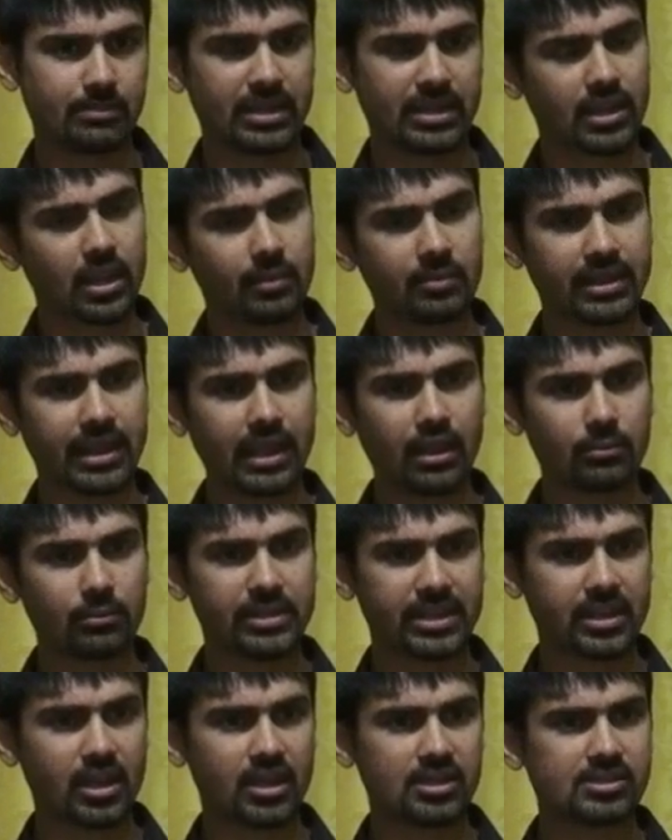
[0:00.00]
been coming out
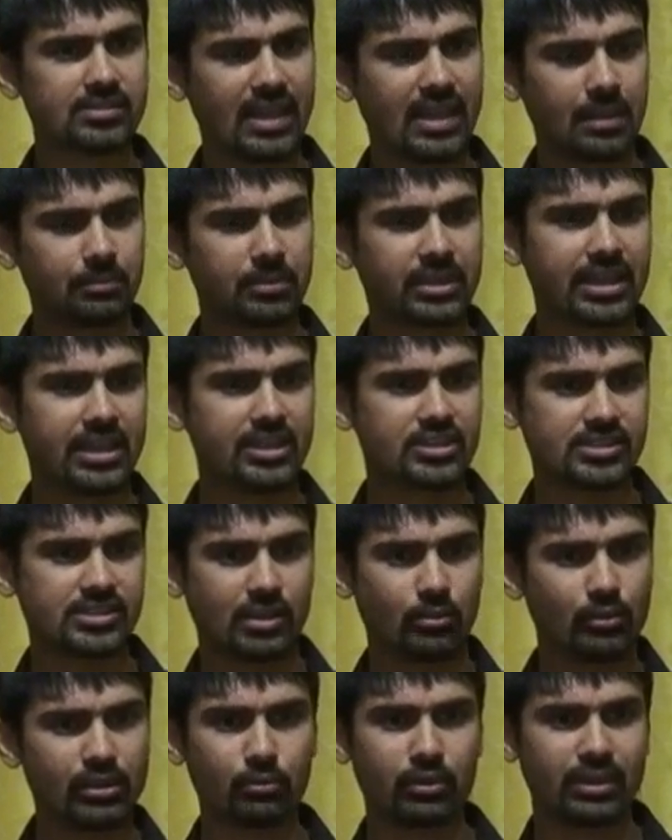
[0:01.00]
because of applications
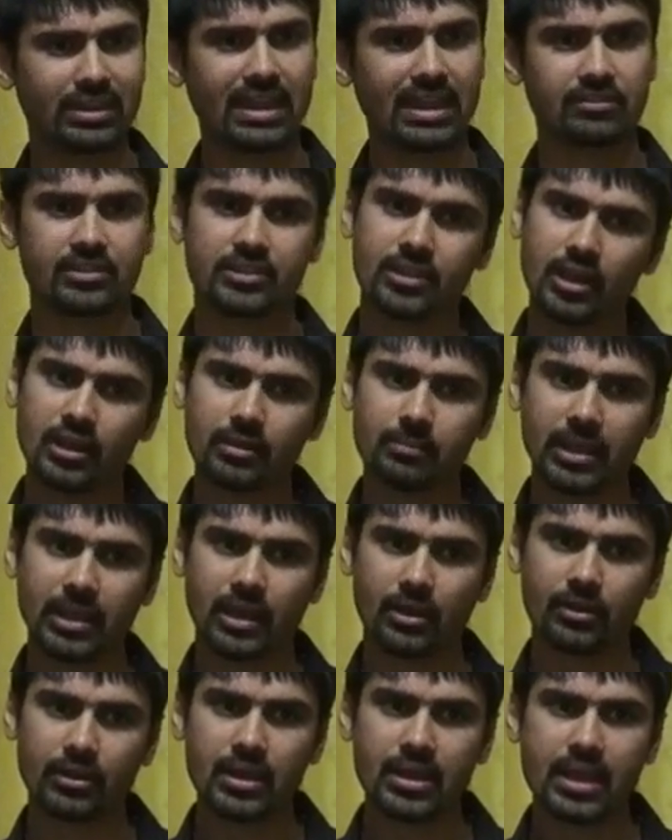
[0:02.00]
that we really haven't thought
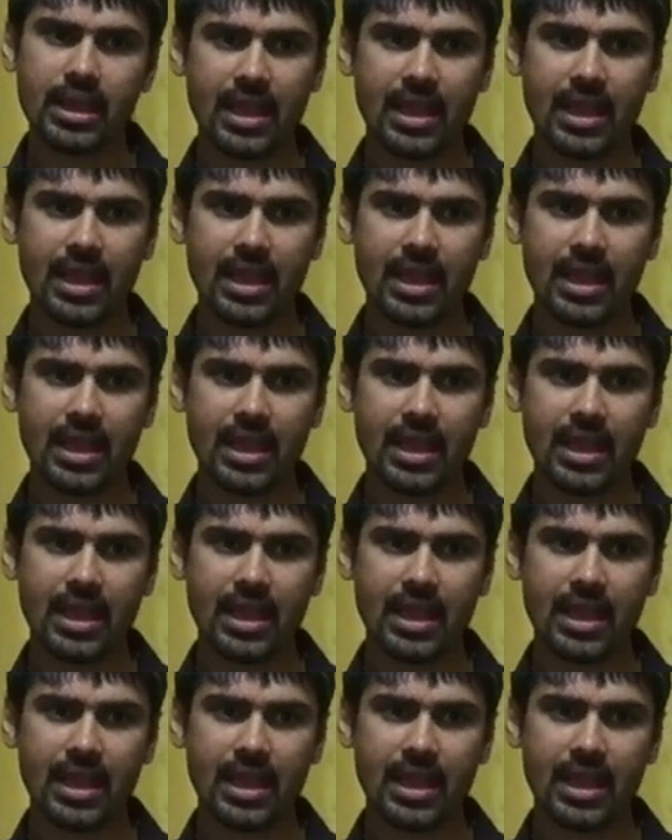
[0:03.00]
about,